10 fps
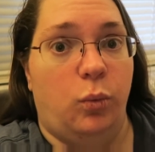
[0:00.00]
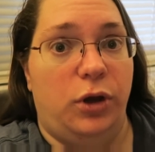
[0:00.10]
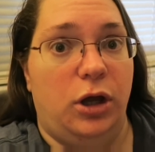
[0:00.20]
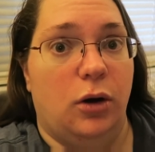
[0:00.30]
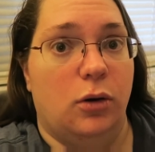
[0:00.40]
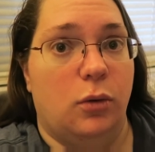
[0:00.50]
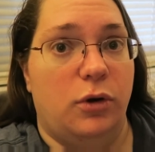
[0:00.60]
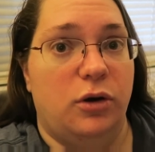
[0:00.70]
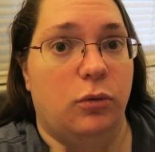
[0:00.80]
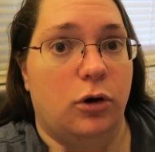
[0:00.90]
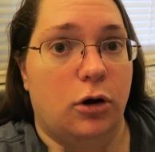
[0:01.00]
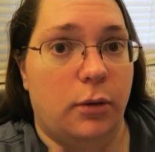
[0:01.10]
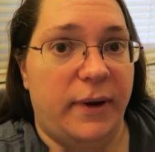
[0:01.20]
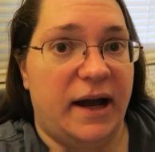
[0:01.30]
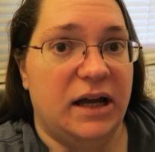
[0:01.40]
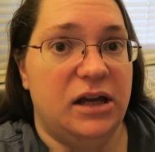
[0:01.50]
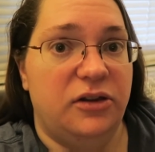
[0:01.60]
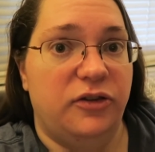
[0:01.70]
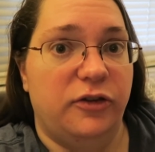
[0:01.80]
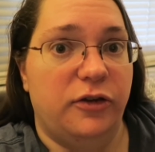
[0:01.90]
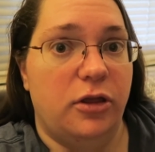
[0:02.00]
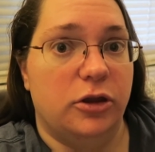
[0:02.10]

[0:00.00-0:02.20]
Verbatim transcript: We are going to work on our packets,